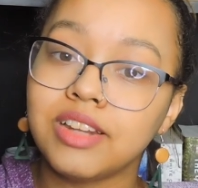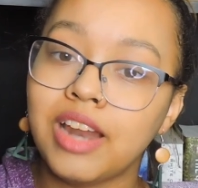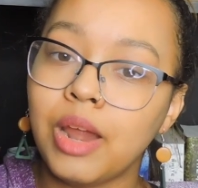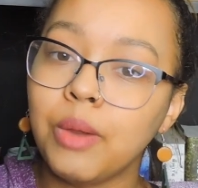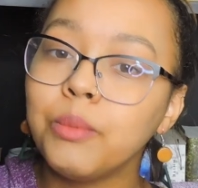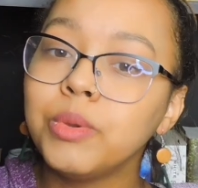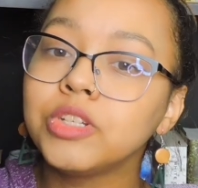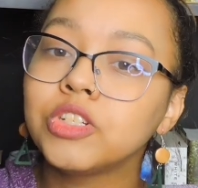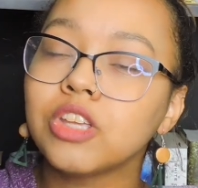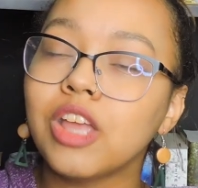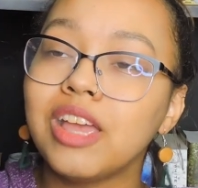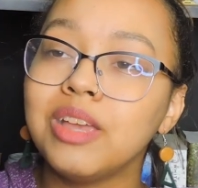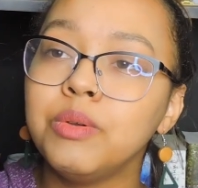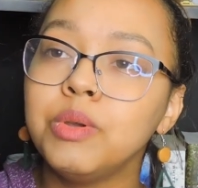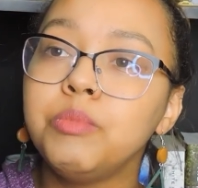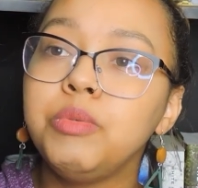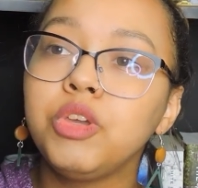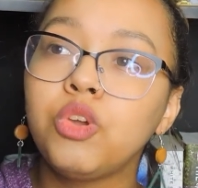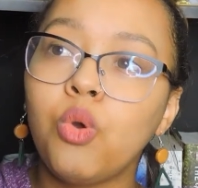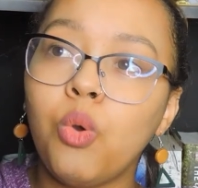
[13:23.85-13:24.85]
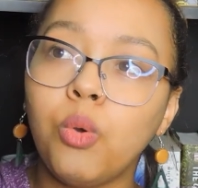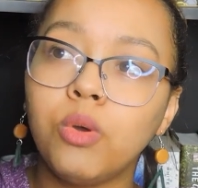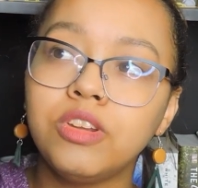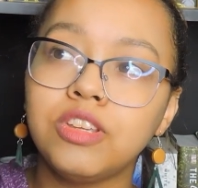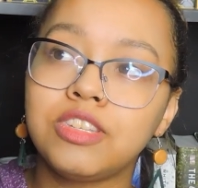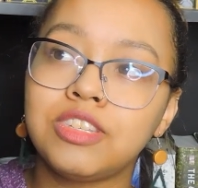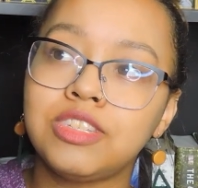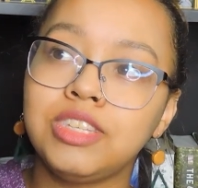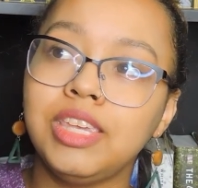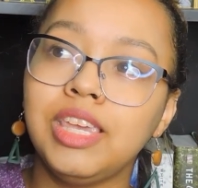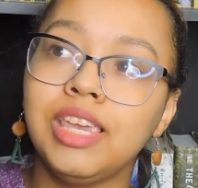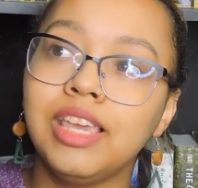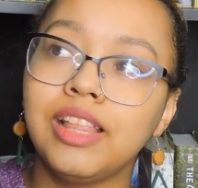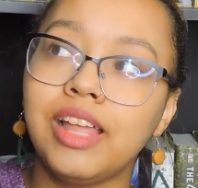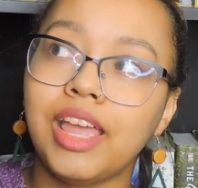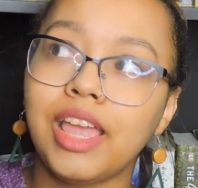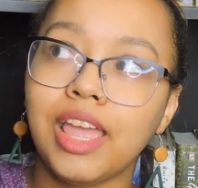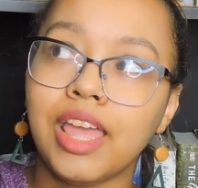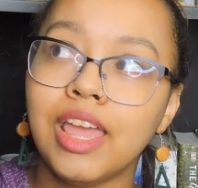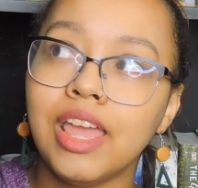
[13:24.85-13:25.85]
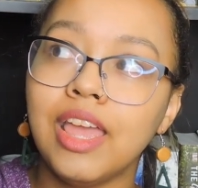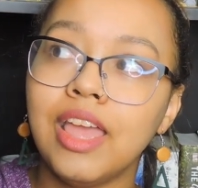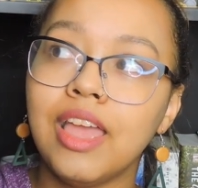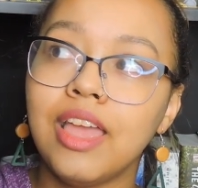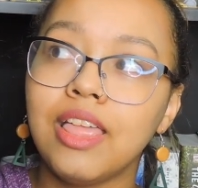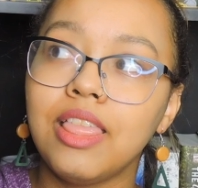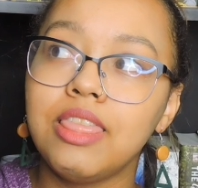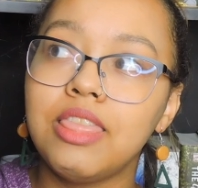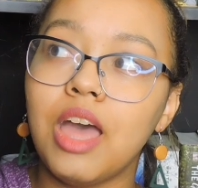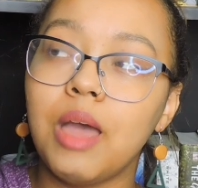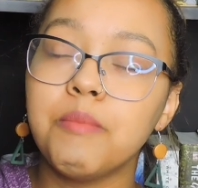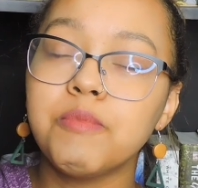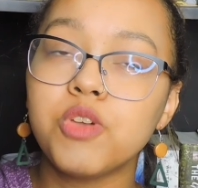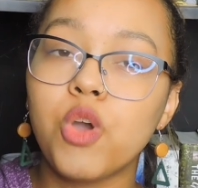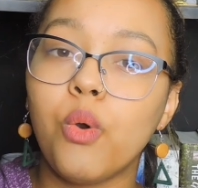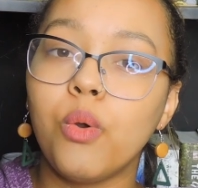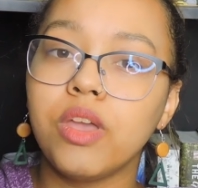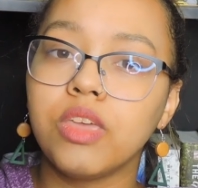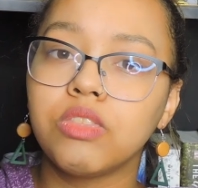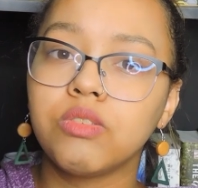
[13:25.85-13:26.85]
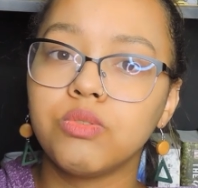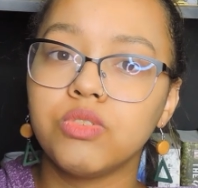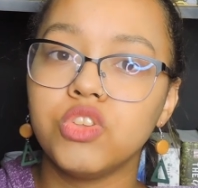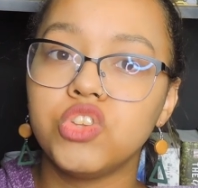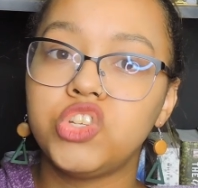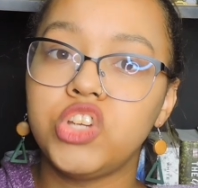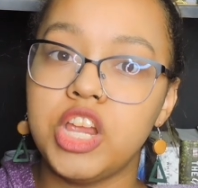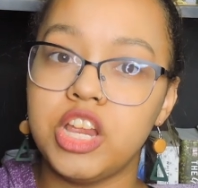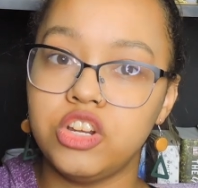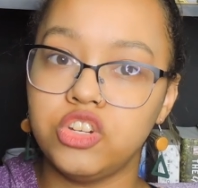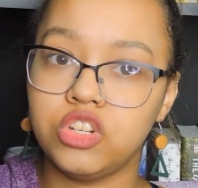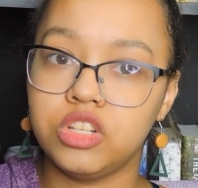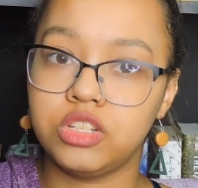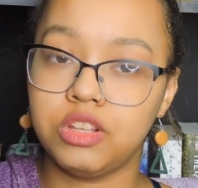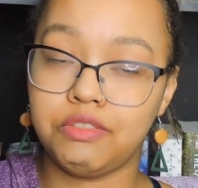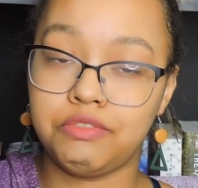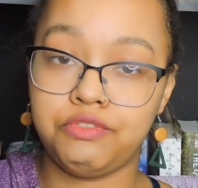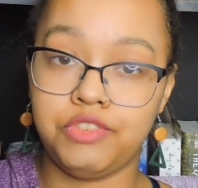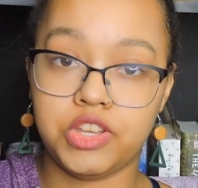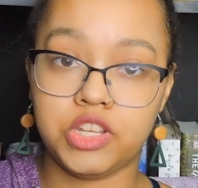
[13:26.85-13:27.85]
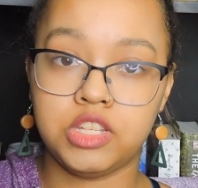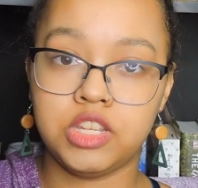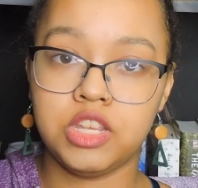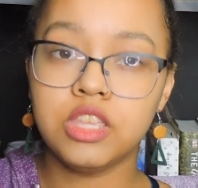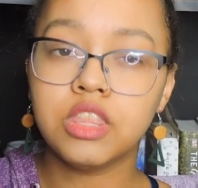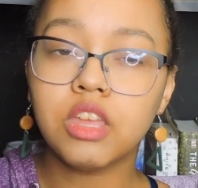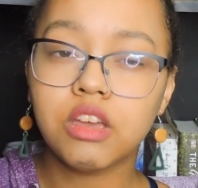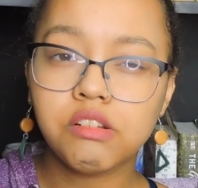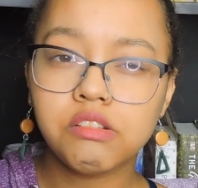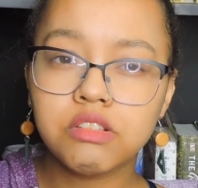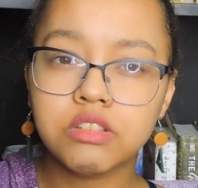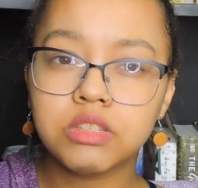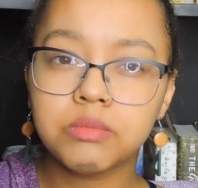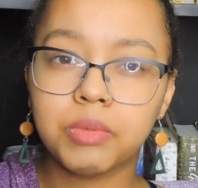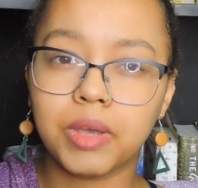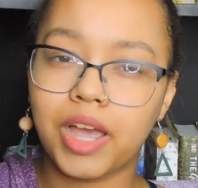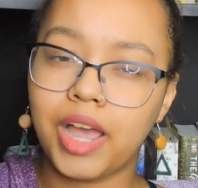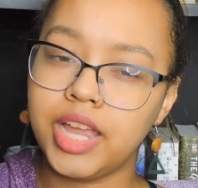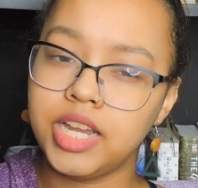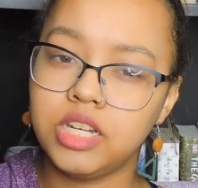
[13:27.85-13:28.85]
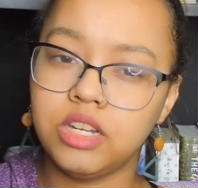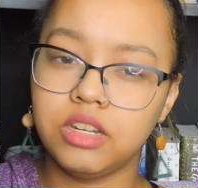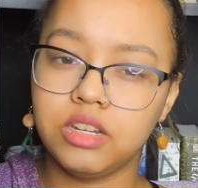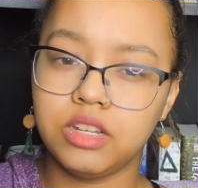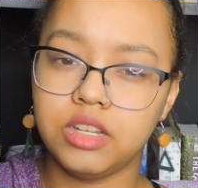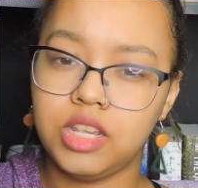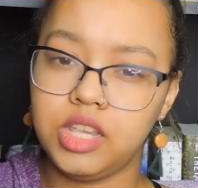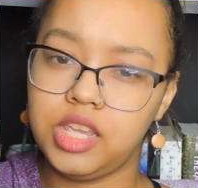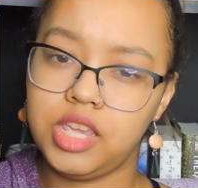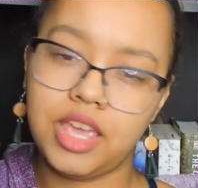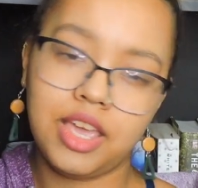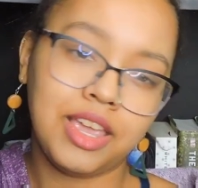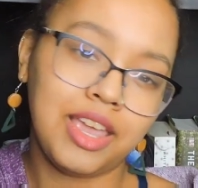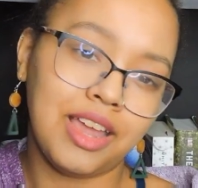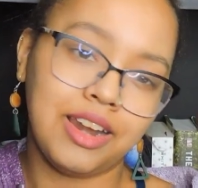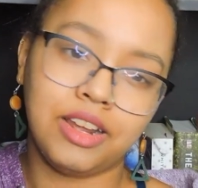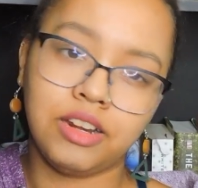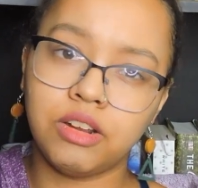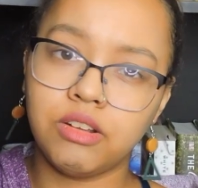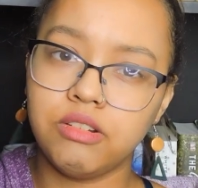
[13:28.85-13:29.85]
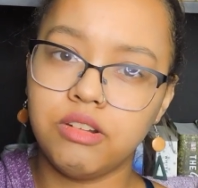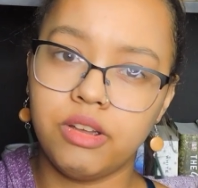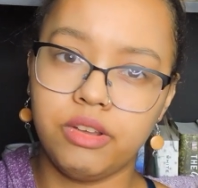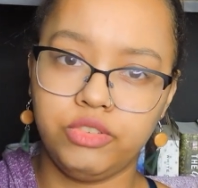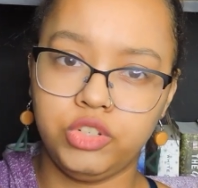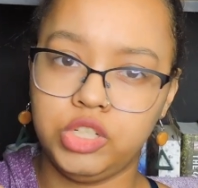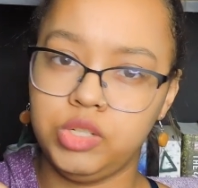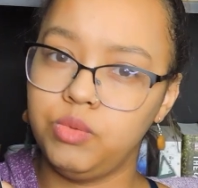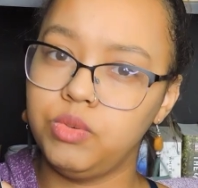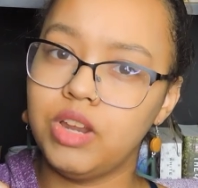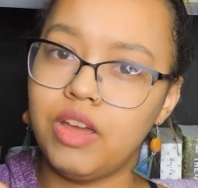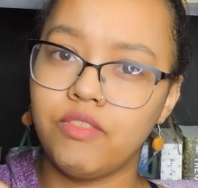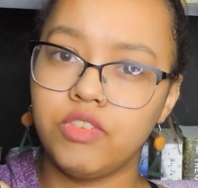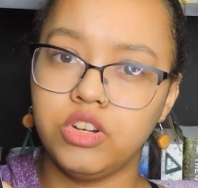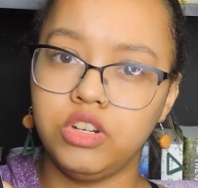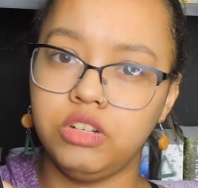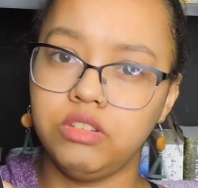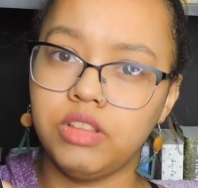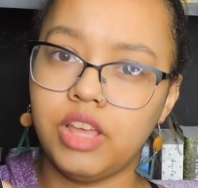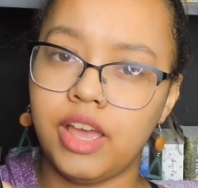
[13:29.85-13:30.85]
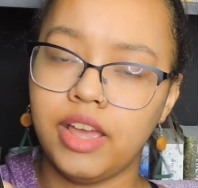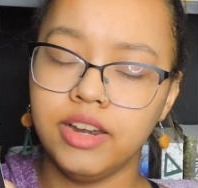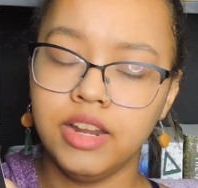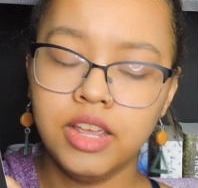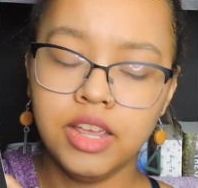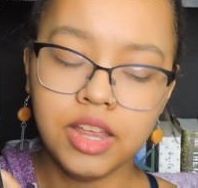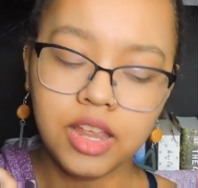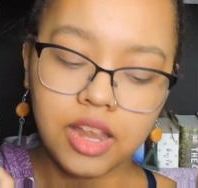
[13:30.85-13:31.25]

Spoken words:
And I wish it would be cool to see, like, them going through the changes of fixing those. But I don't know if she would ever do that.